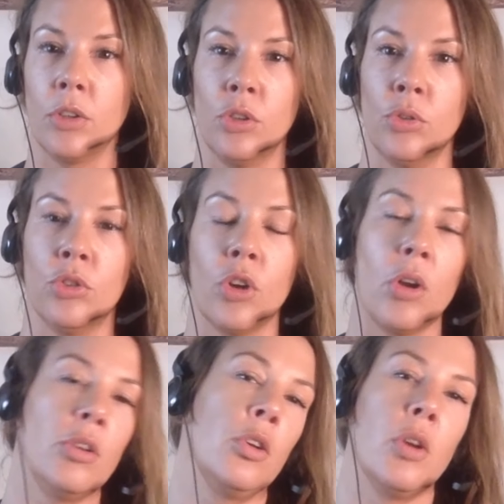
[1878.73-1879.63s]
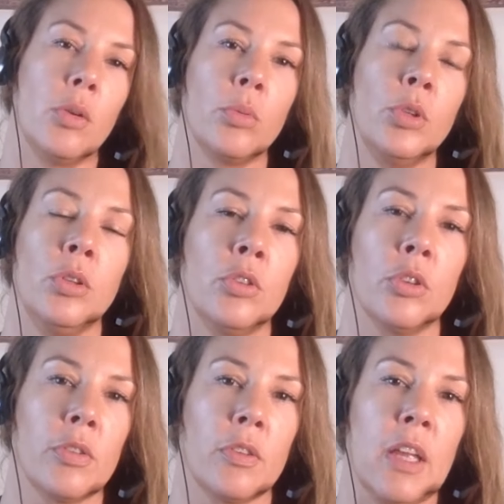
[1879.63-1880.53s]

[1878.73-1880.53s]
You don't, you know, you just,